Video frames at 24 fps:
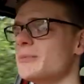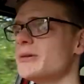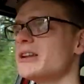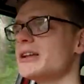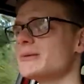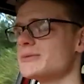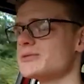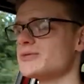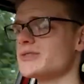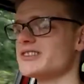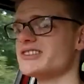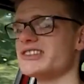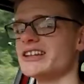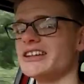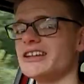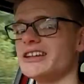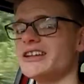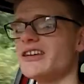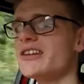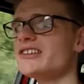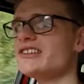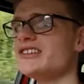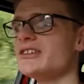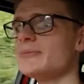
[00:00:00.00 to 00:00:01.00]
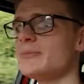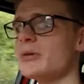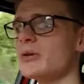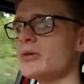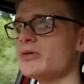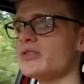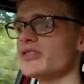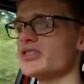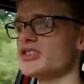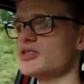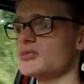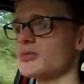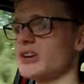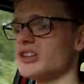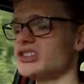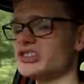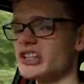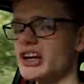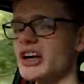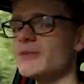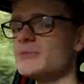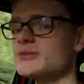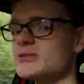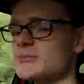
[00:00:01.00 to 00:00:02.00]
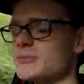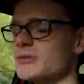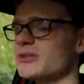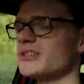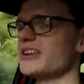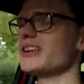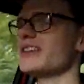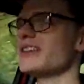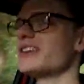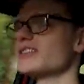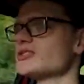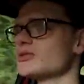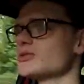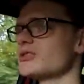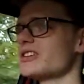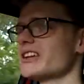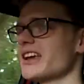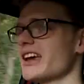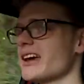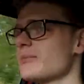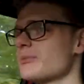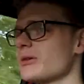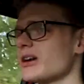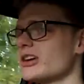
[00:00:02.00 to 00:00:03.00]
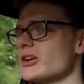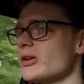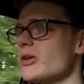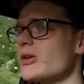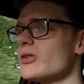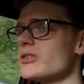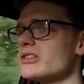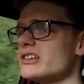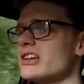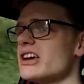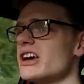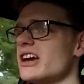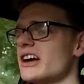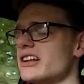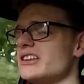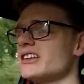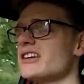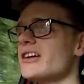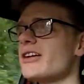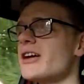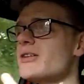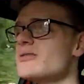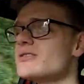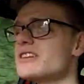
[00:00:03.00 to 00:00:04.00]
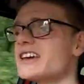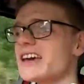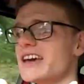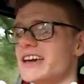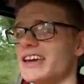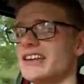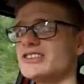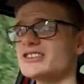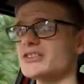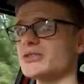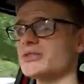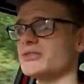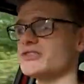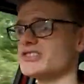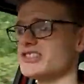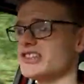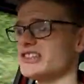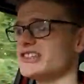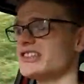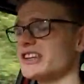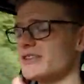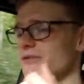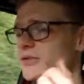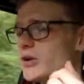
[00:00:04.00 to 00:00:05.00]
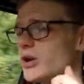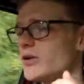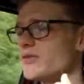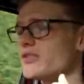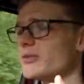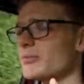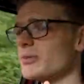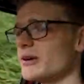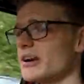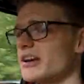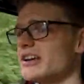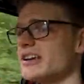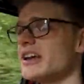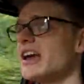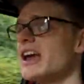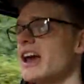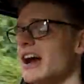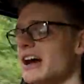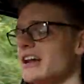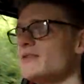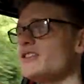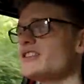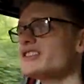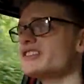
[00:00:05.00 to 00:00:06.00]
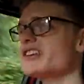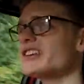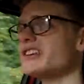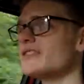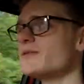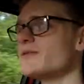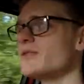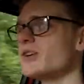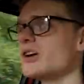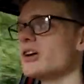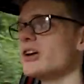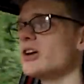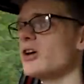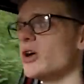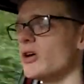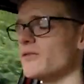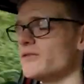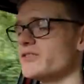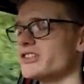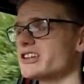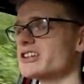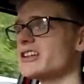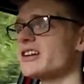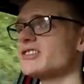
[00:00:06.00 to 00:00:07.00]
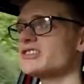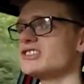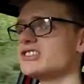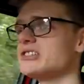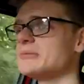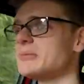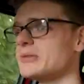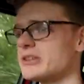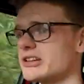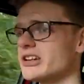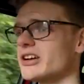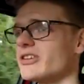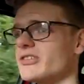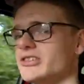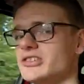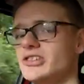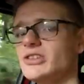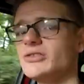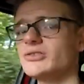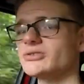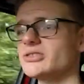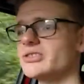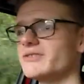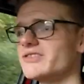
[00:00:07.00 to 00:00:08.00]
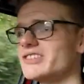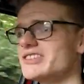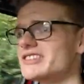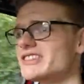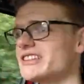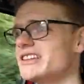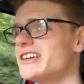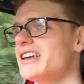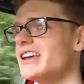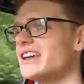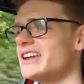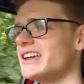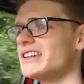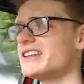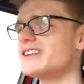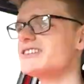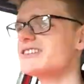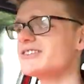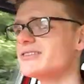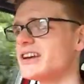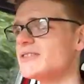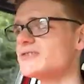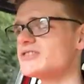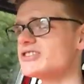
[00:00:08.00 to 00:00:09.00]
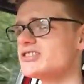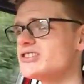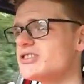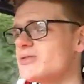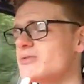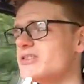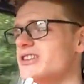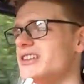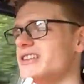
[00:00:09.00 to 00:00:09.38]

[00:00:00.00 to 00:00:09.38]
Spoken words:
You pull up to a set of lights, you pull the switch up to put the electronic handbrake on, and you go, okay, it's on. So you take your foot off the brake, and if you take your foot off the clutch and you put the car in neutral, obviously, you then don't have to do